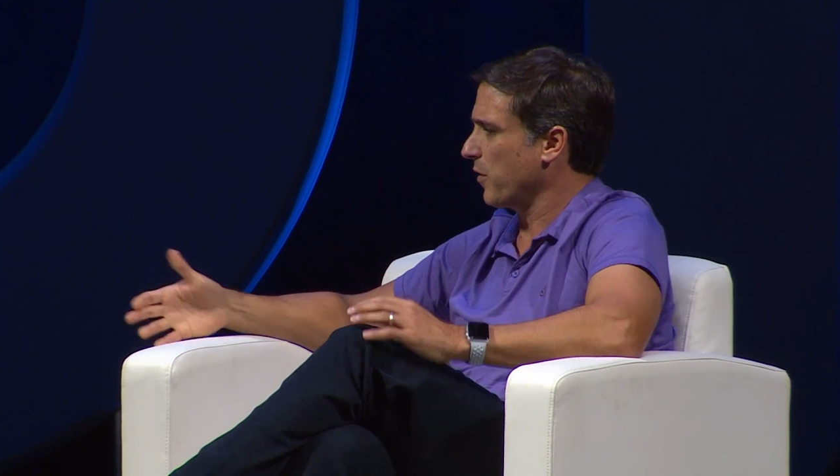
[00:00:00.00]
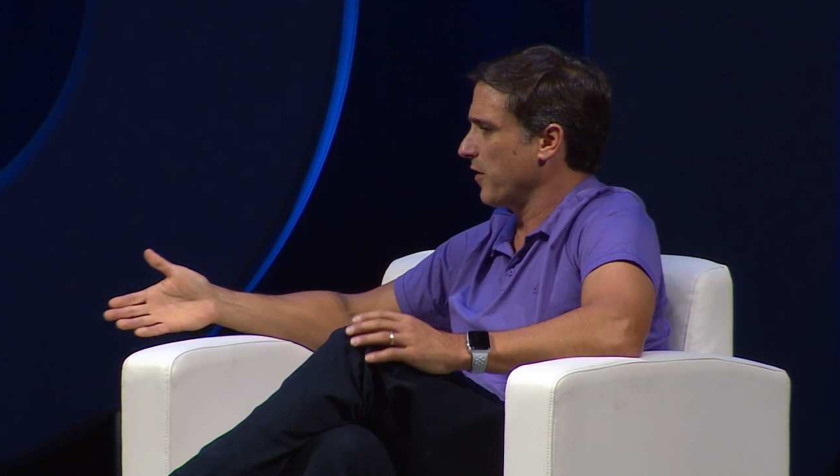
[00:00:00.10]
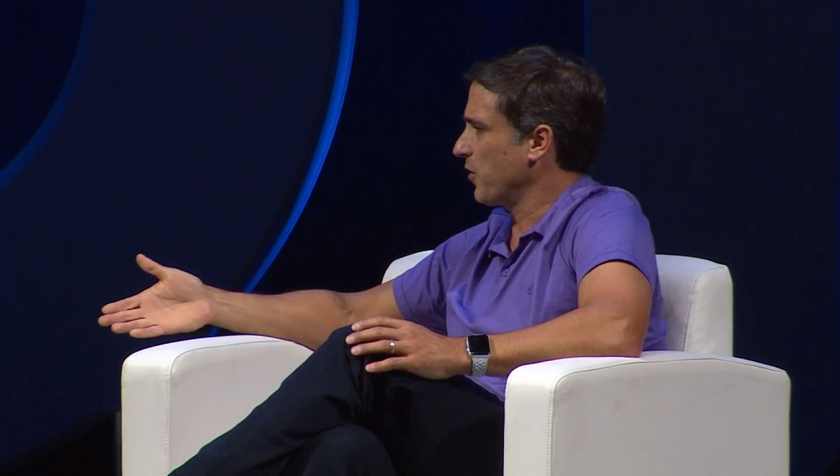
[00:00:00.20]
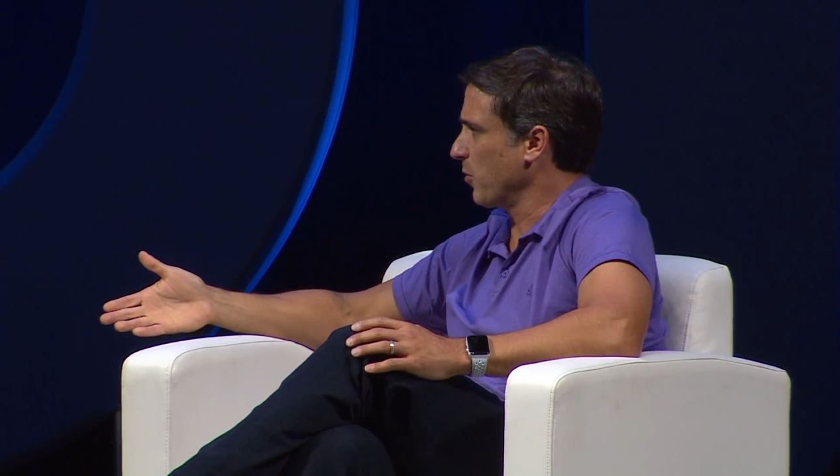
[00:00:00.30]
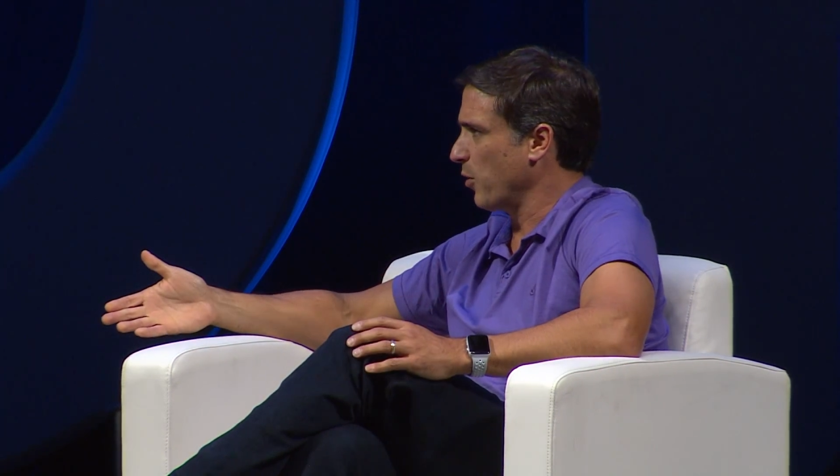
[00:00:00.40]
We
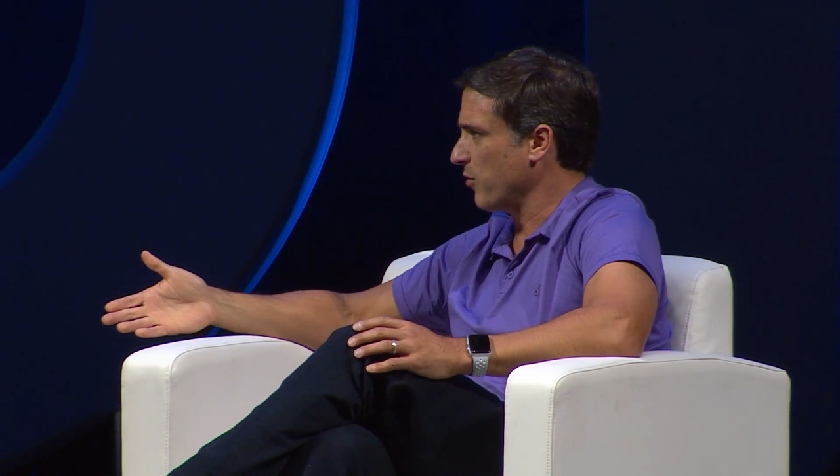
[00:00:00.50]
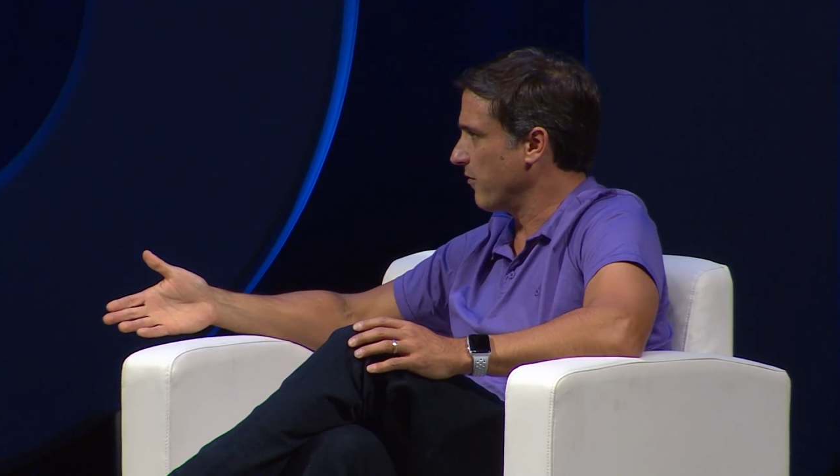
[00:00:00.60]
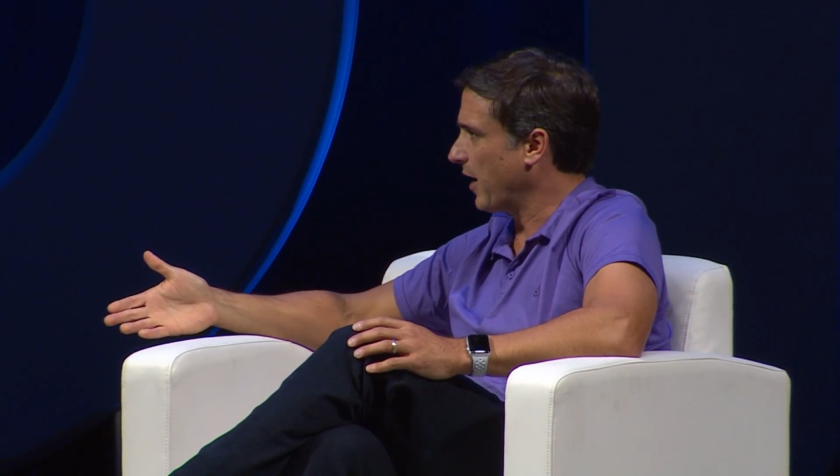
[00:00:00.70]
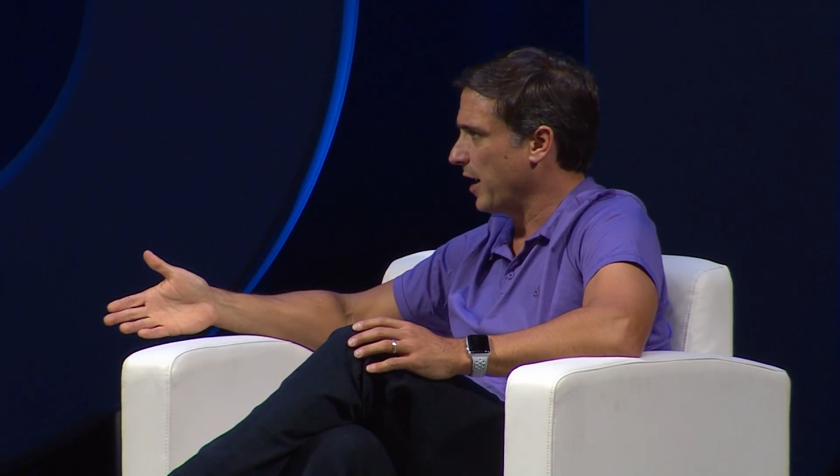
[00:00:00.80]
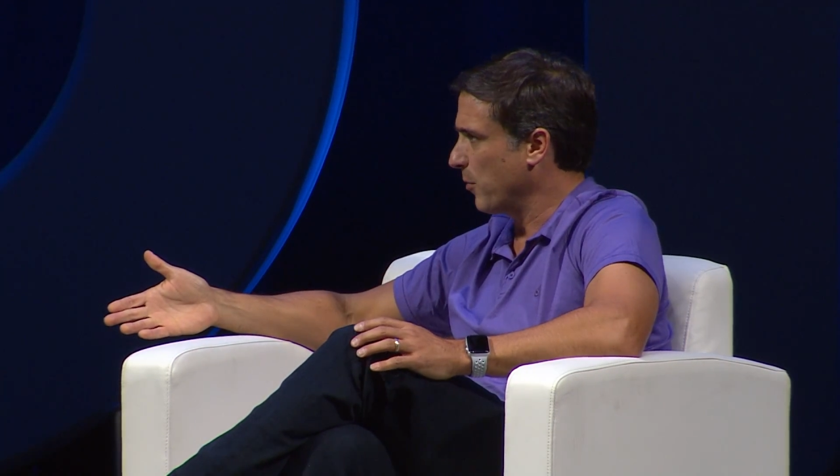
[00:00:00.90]
think they're
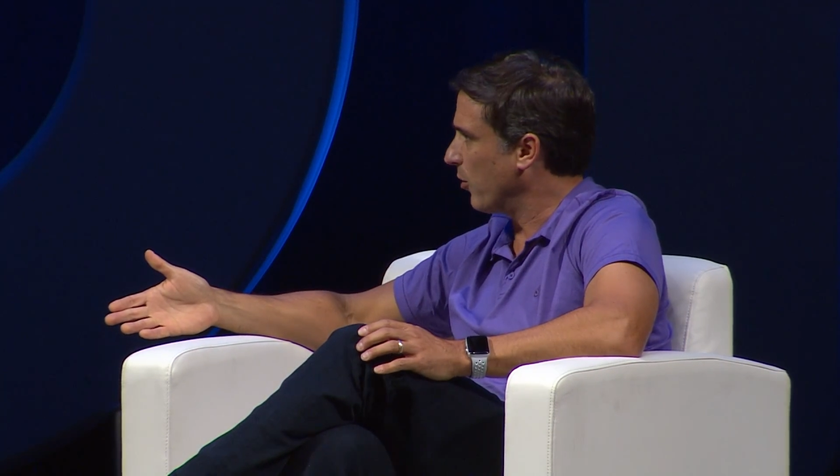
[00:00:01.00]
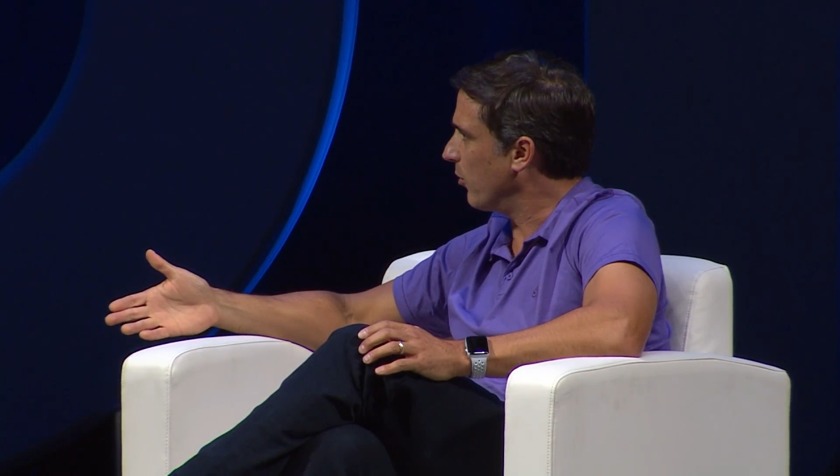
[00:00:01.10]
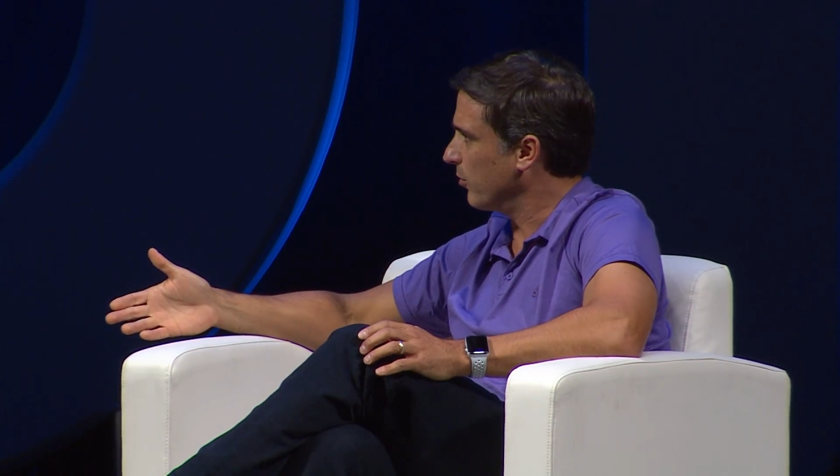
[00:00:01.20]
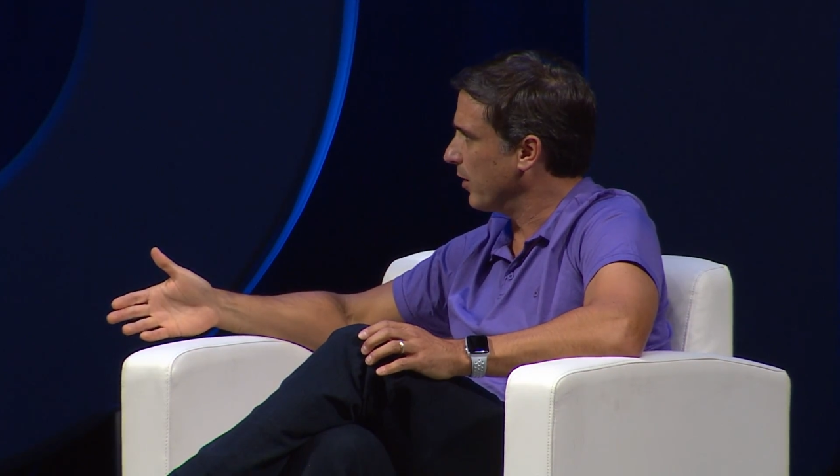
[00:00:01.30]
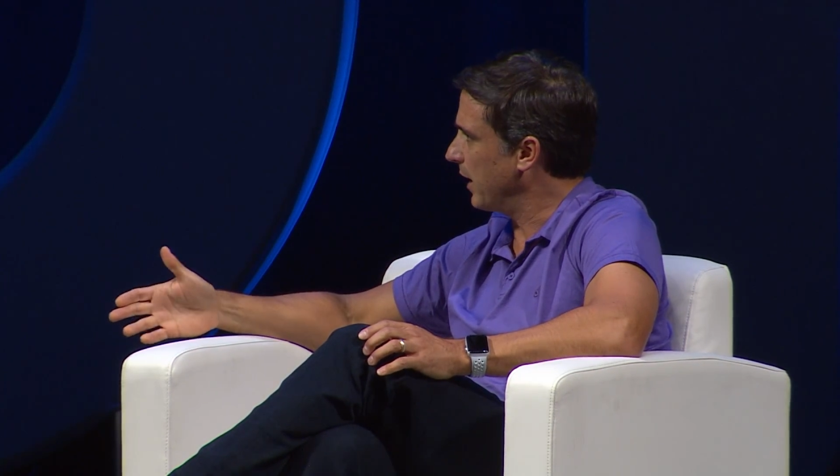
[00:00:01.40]
both
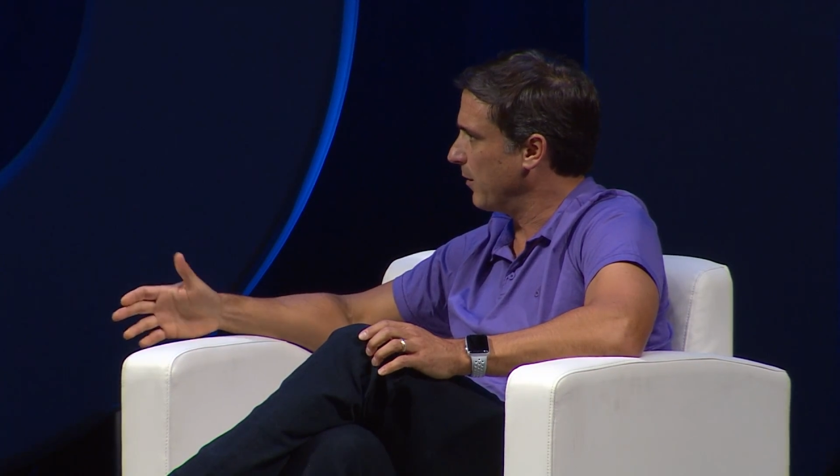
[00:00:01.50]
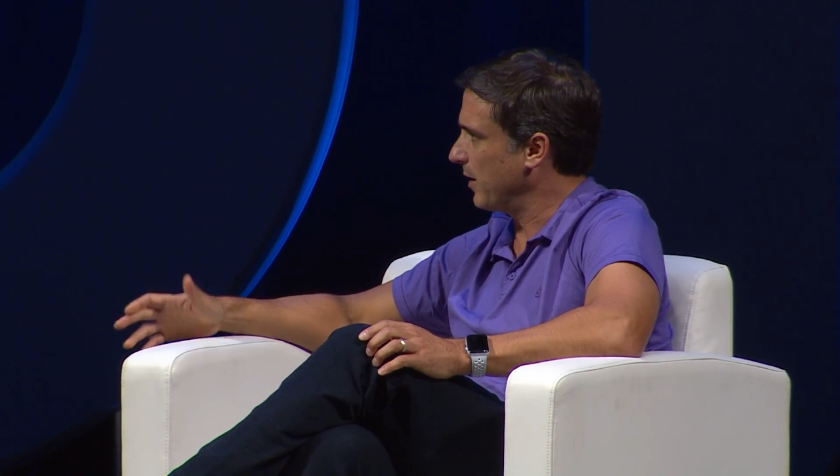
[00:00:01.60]
viable, right?